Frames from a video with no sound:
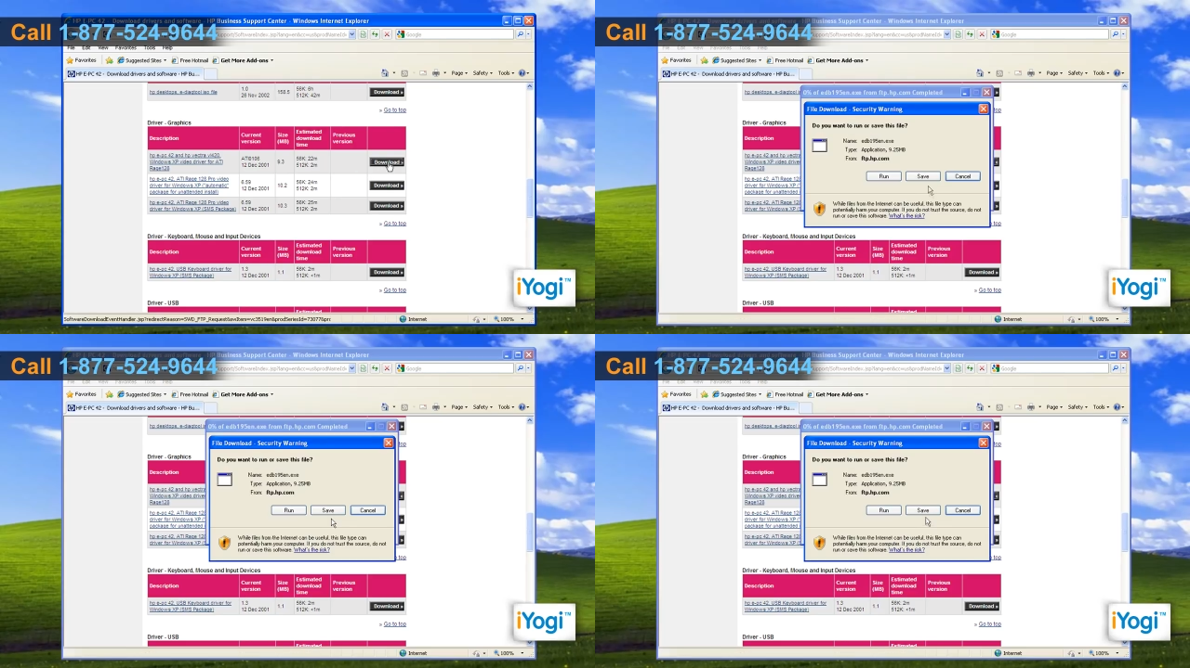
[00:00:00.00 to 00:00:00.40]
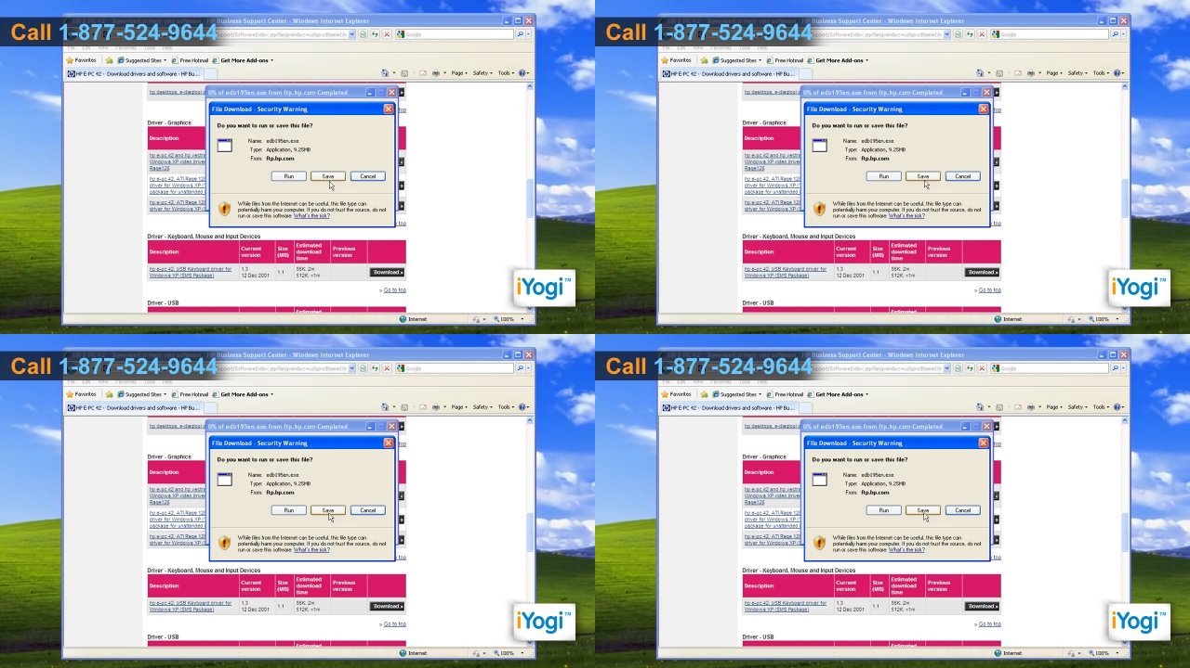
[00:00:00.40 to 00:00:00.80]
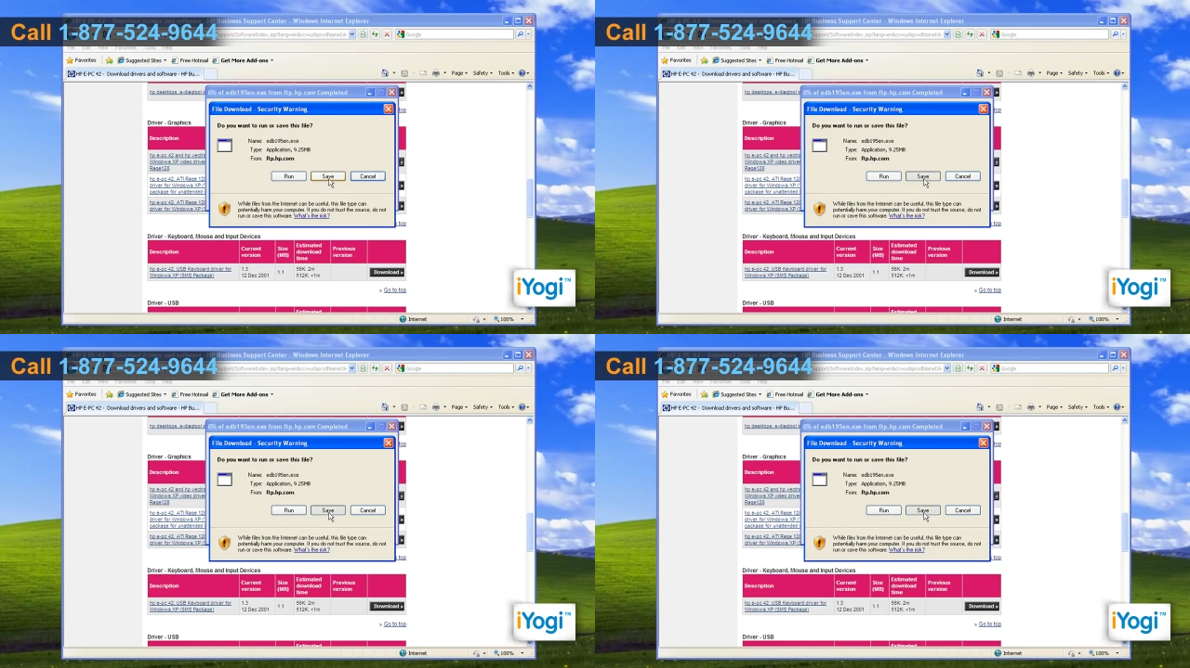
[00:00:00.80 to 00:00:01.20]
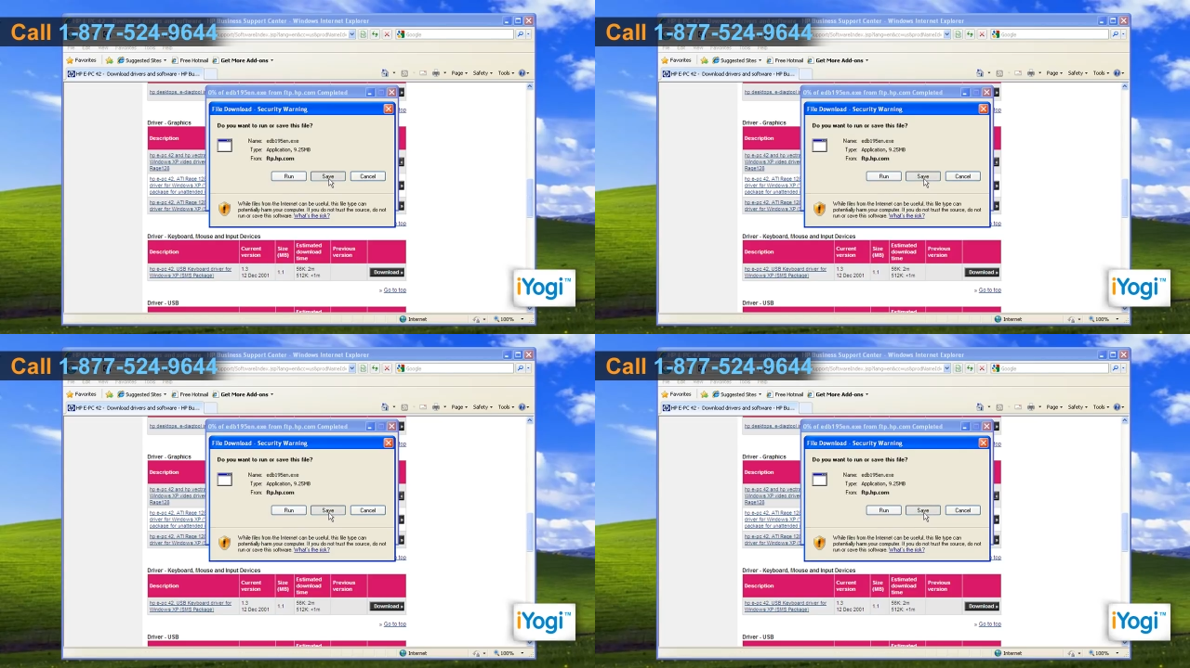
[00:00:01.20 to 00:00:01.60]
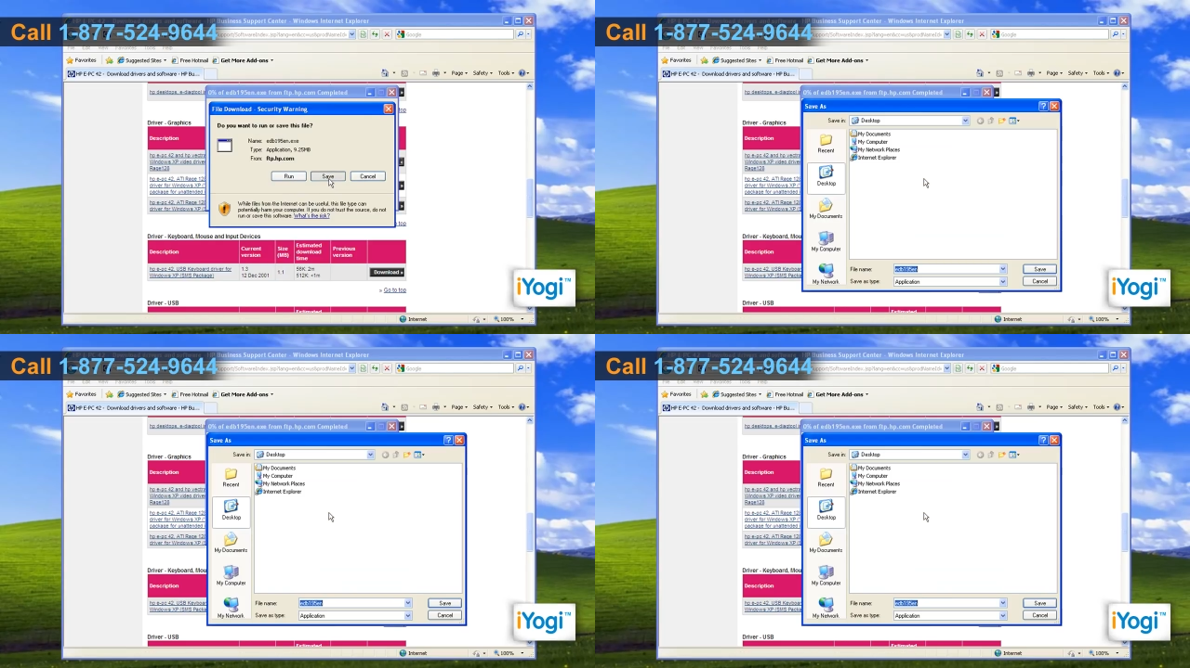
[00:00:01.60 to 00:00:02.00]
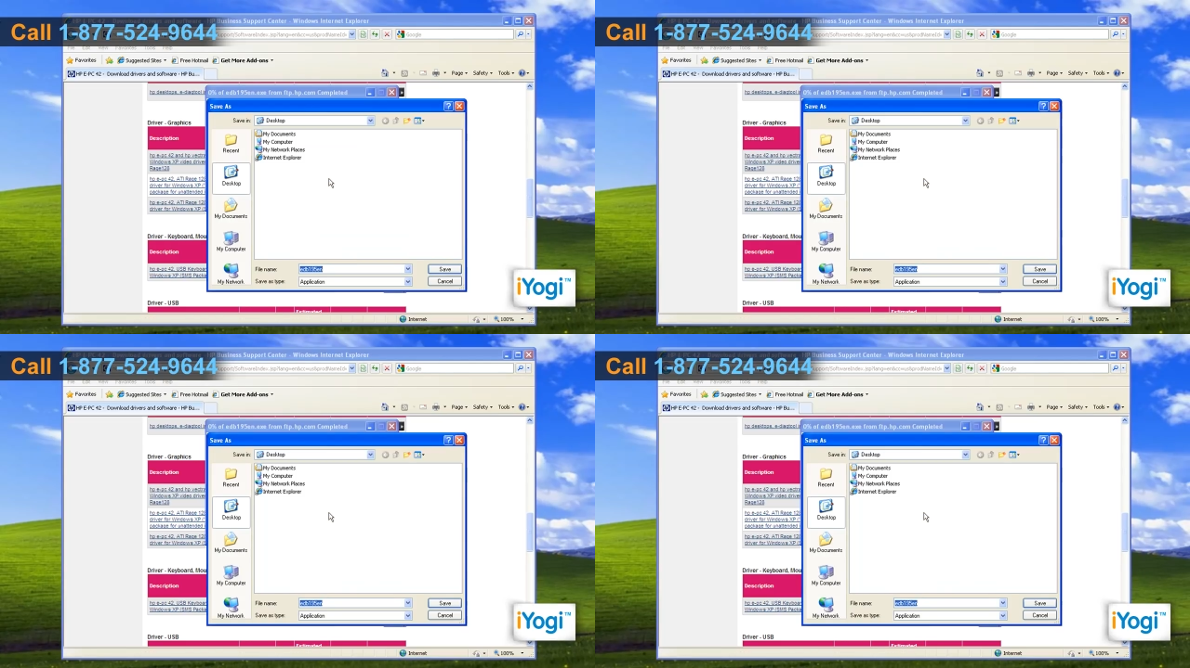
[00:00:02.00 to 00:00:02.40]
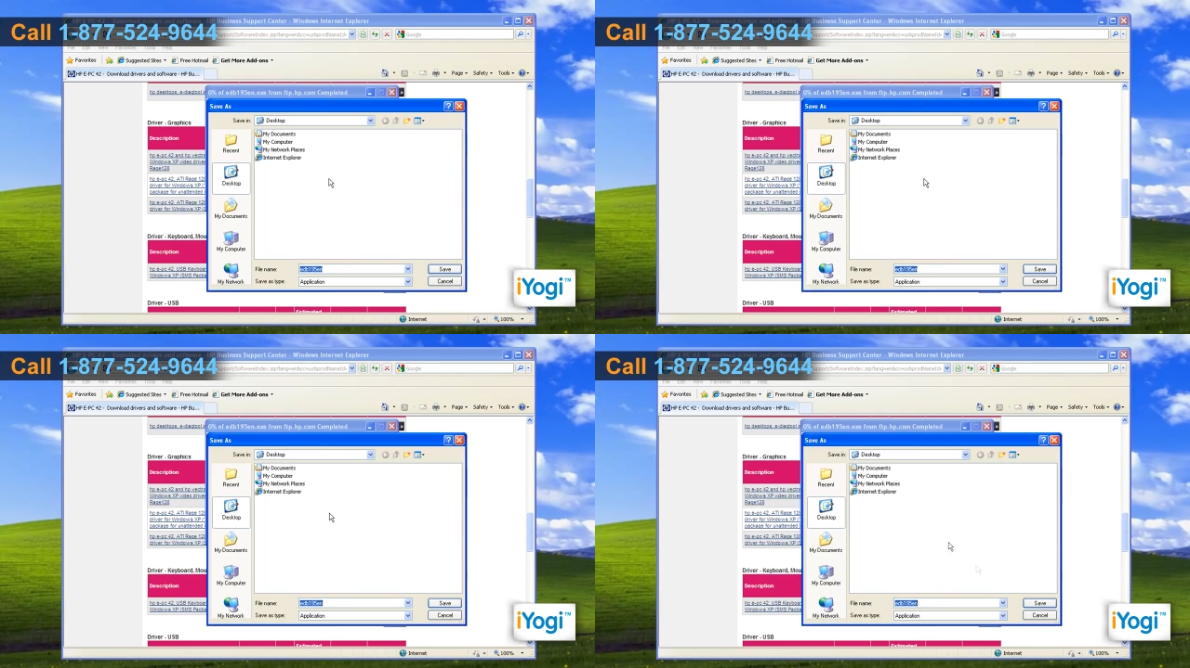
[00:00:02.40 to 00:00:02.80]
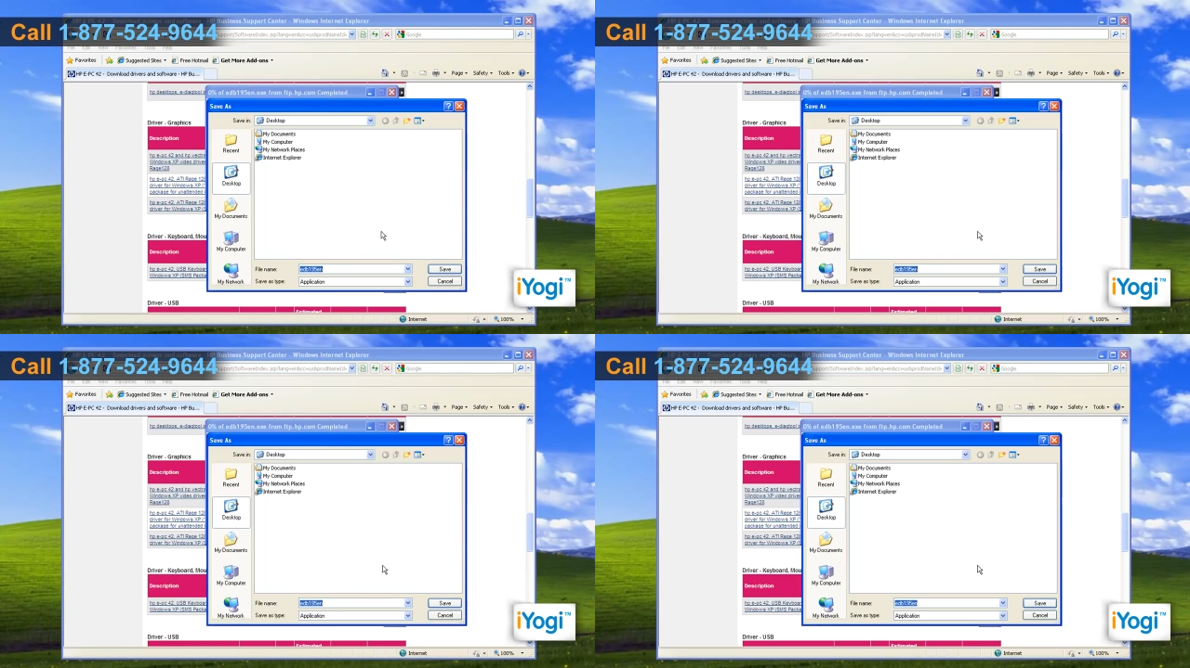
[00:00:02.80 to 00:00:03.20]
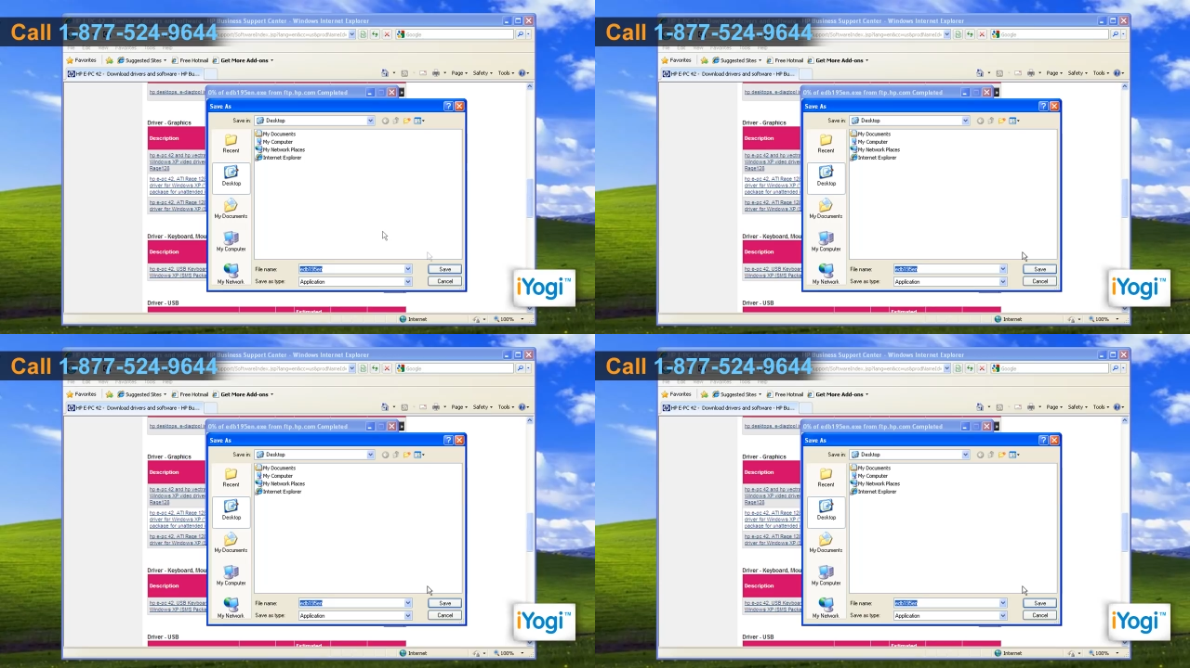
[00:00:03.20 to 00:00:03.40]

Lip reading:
Nobody's mouth can be seen.